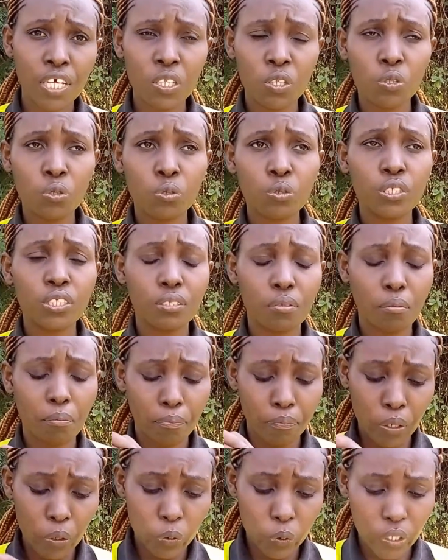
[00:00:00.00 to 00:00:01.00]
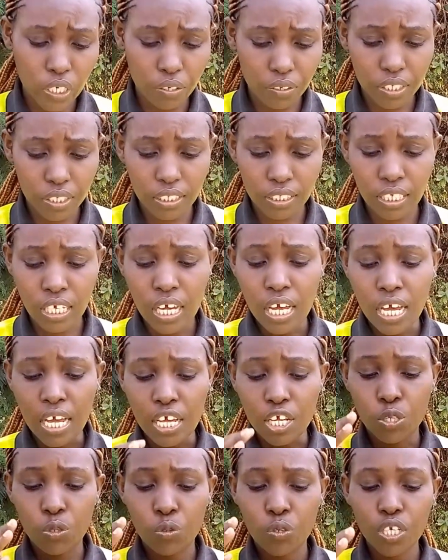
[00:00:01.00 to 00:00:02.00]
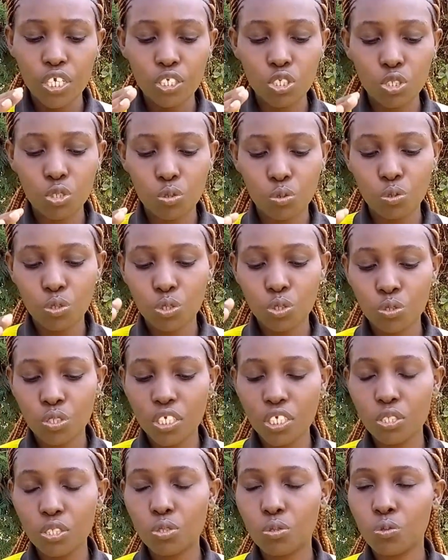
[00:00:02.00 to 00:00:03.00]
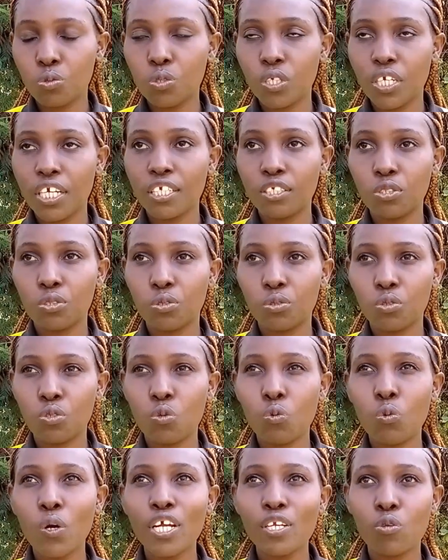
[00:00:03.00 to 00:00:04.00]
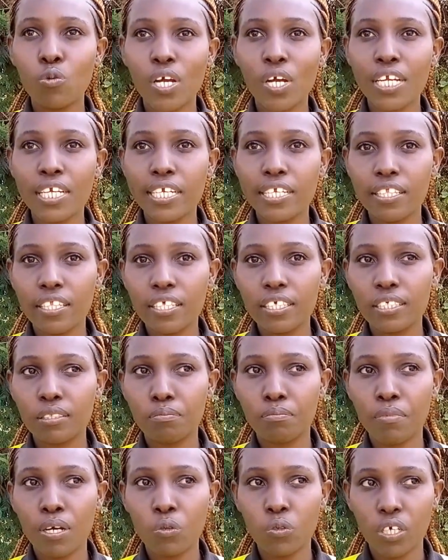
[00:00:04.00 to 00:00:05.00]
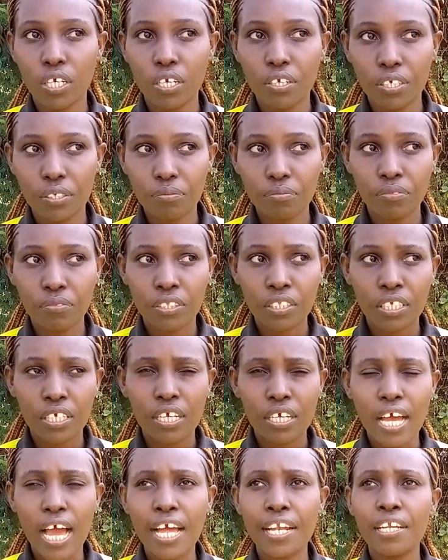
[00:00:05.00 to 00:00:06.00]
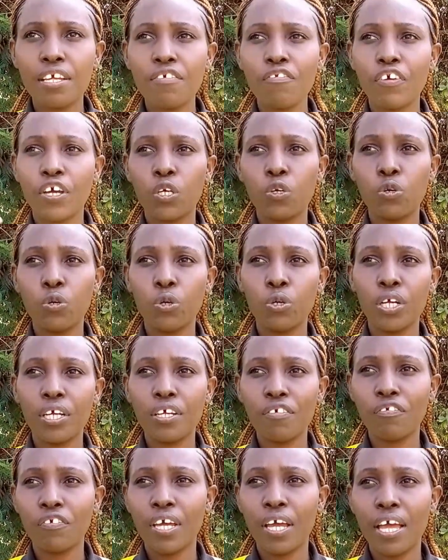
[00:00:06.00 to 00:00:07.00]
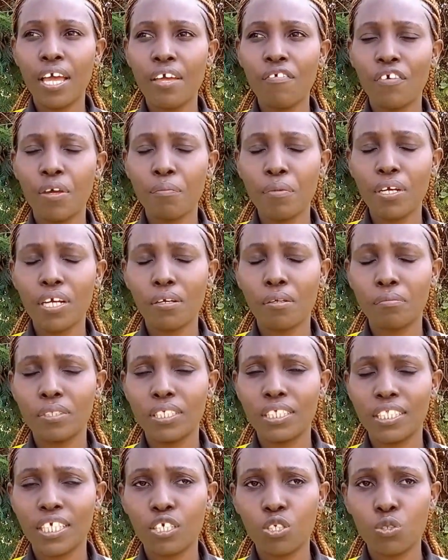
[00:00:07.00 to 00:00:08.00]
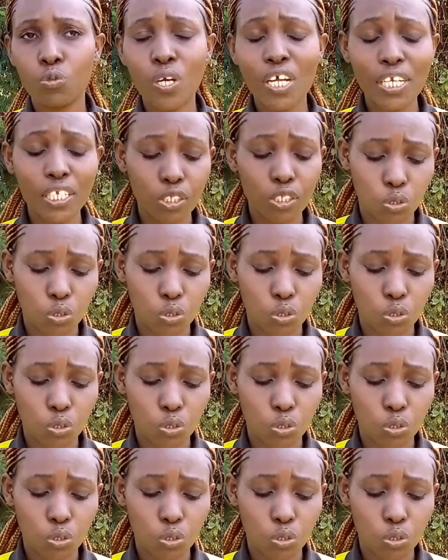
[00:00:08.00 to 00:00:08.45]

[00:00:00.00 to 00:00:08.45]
those boundaries. You need to get to know, why do I need this boundary? And if I make a mistake, do I need to